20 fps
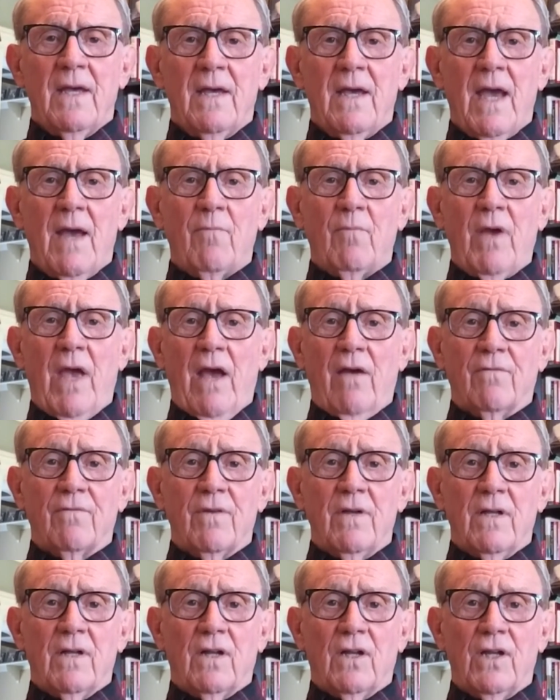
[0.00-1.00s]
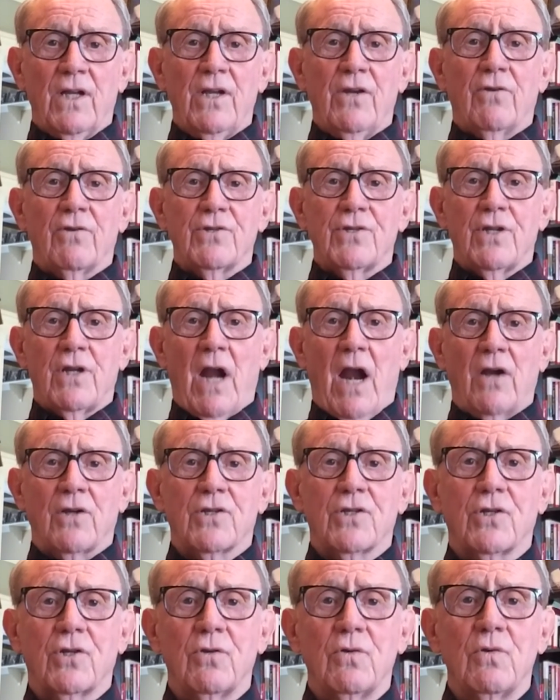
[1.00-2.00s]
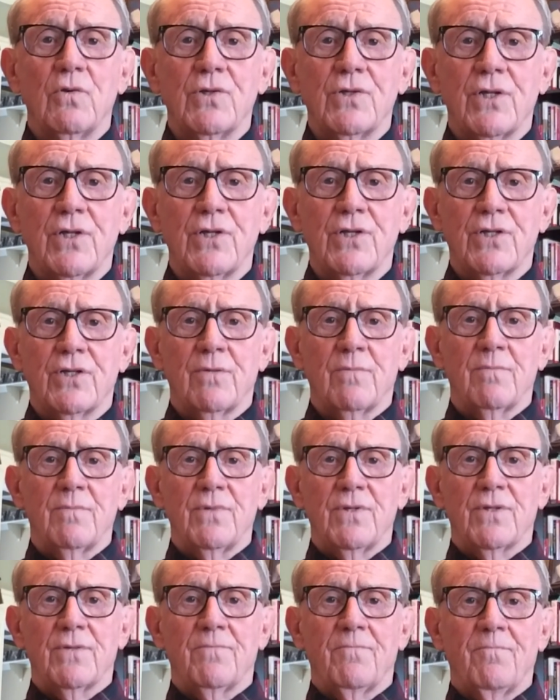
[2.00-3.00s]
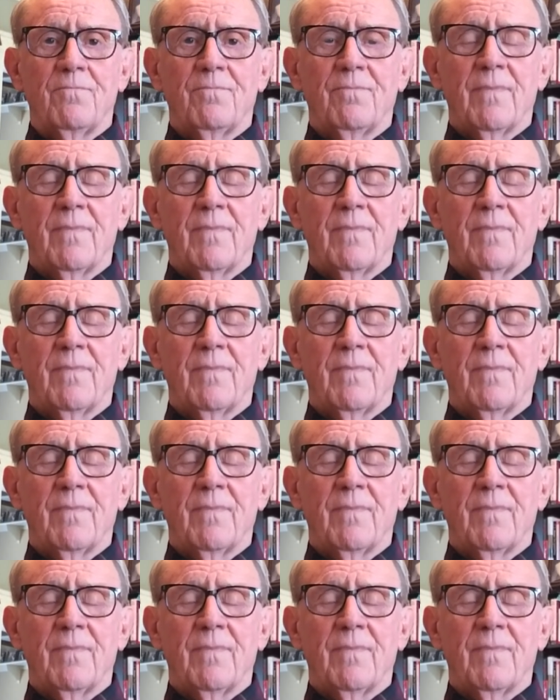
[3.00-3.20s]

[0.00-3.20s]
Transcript: and we have leaders in our school systems.